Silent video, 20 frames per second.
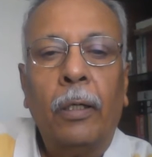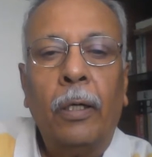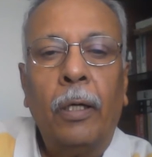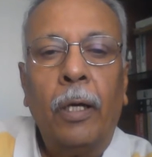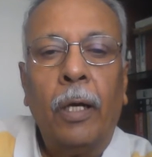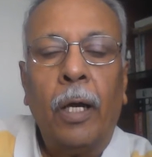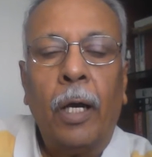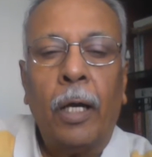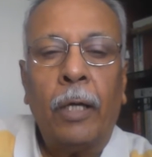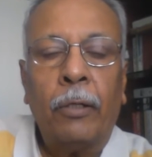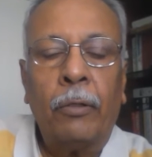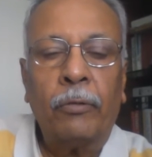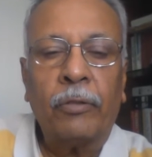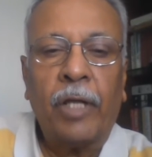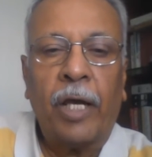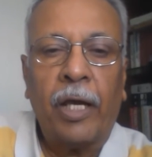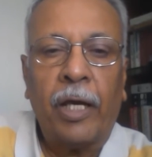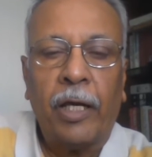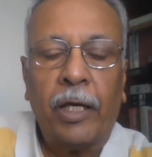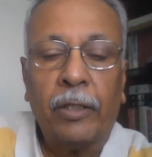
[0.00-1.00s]
Hello
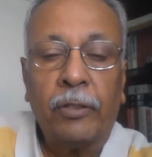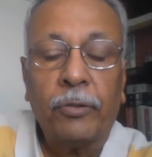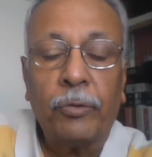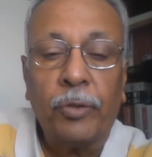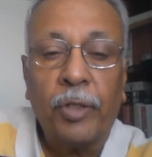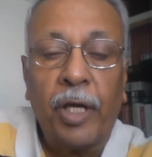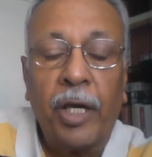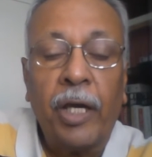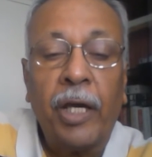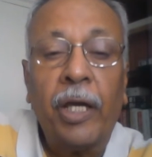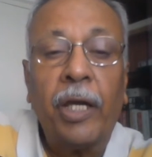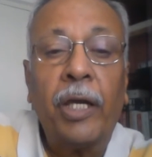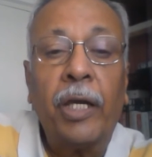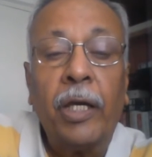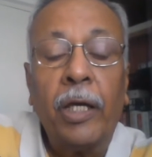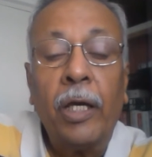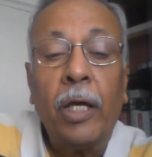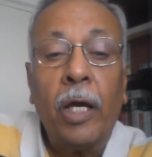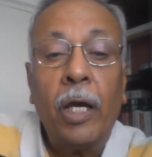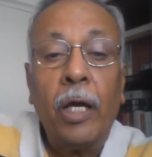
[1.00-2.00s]
there. Today
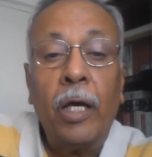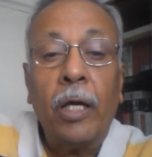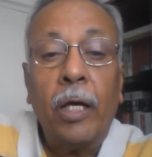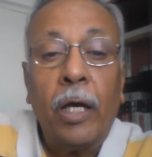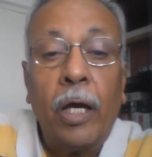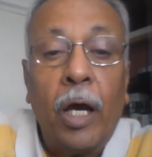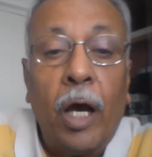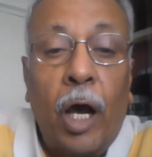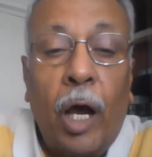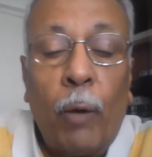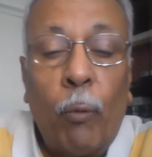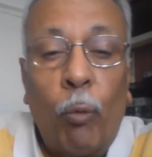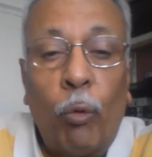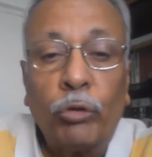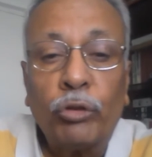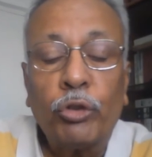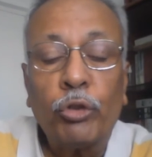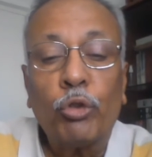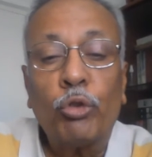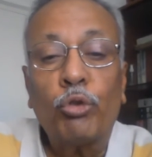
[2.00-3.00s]
I wanted to